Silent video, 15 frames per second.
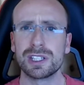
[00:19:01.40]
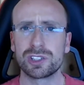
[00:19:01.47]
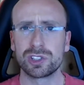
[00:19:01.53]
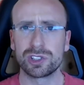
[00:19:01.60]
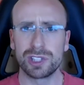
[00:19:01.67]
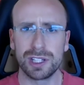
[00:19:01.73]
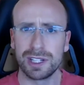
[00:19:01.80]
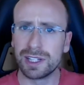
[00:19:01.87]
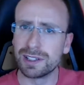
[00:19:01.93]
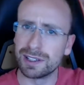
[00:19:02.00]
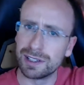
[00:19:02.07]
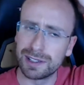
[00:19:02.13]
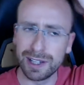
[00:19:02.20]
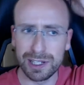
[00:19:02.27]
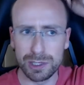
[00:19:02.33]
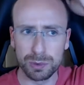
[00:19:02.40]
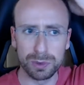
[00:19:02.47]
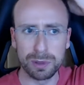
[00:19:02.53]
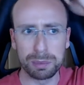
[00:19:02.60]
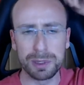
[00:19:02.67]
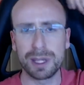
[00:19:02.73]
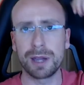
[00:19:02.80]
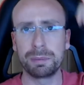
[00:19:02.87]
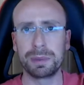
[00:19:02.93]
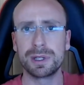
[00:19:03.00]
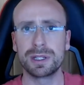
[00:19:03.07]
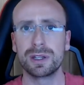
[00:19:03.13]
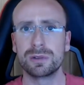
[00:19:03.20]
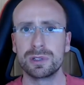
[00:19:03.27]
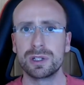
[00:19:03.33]
at the end of the day, you want to be happy,
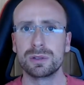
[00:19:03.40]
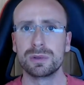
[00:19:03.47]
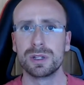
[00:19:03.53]
don't you?